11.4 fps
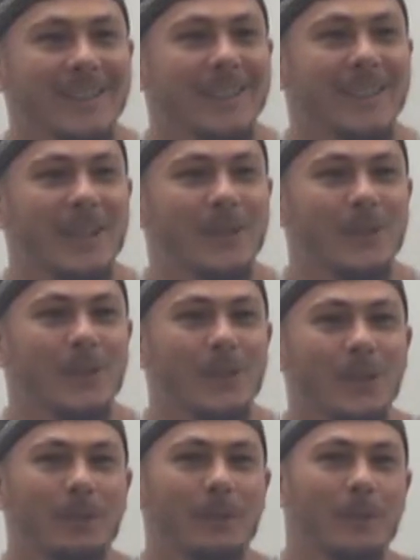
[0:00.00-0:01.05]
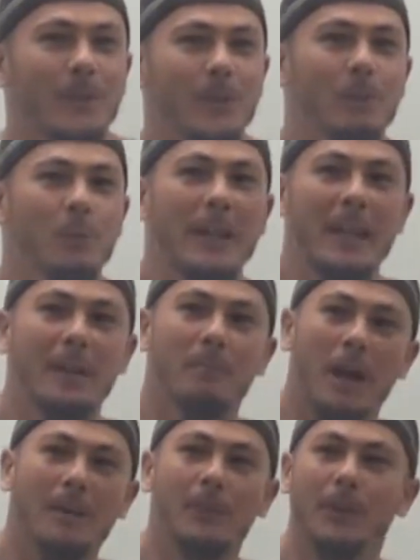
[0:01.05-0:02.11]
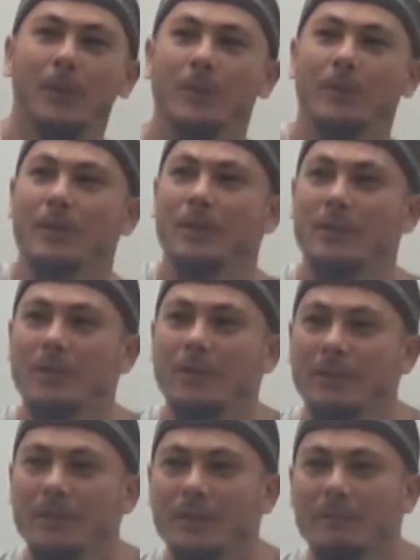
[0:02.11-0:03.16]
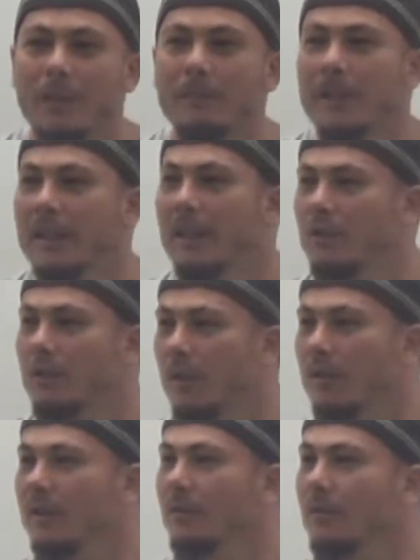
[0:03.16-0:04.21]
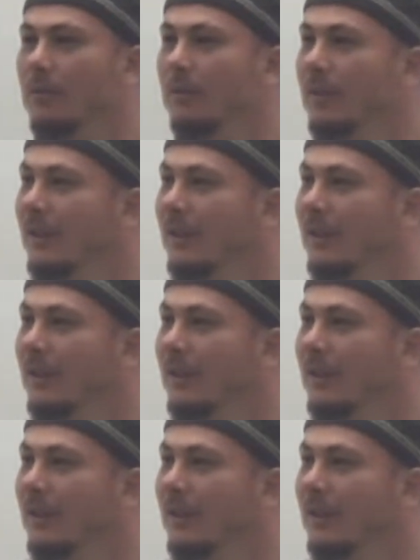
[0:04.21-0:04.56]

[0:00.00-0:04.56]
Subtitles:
you know, or the weekend barbecue to maybe get drunk, or,